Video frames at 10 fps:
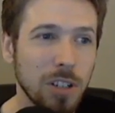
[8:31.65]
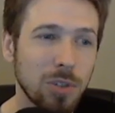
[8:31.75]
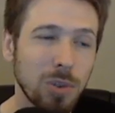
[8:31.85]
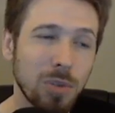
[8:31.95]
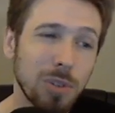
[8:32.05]

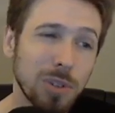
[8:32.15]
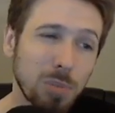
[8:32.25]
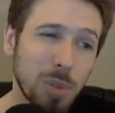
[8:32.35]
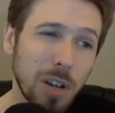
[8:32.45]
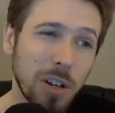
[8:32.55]
So if there is a
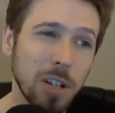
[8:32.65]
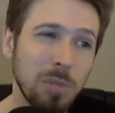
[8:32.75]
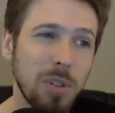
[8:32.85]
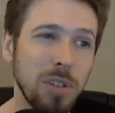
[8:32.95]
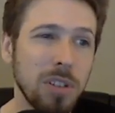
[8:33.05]
brown
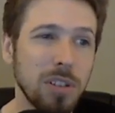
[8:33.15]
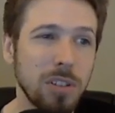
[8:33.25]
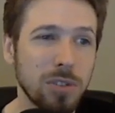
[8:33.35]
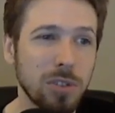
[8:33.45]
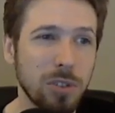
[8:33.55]
enemy, it
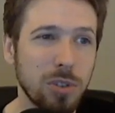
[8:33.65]
is going to